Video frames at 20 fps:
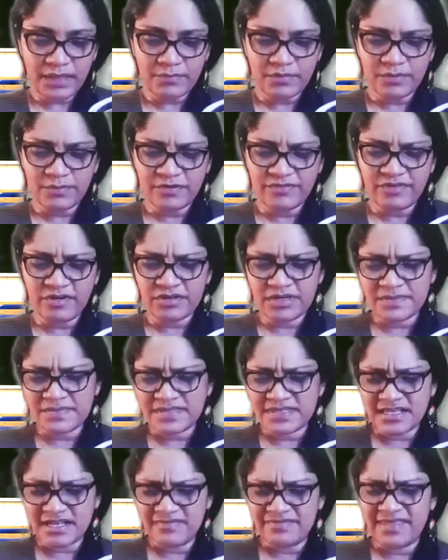Popo found
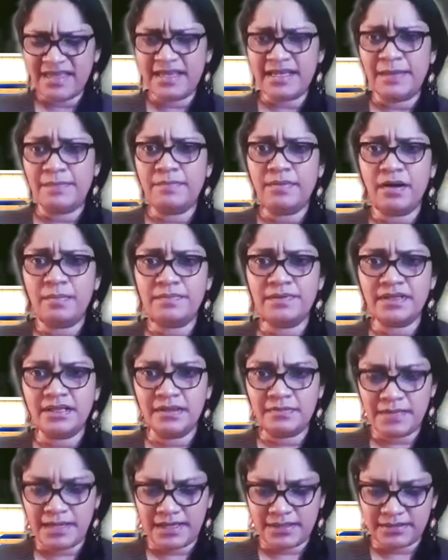himself then a
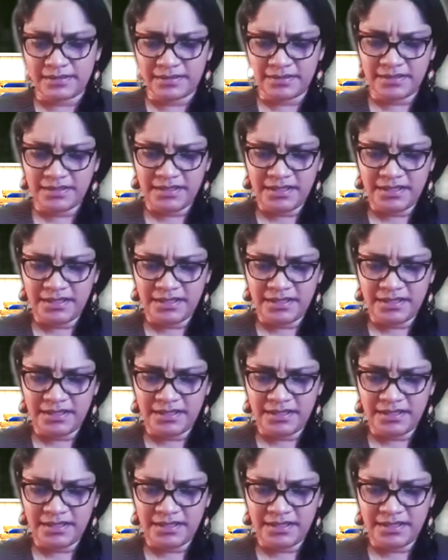popular man.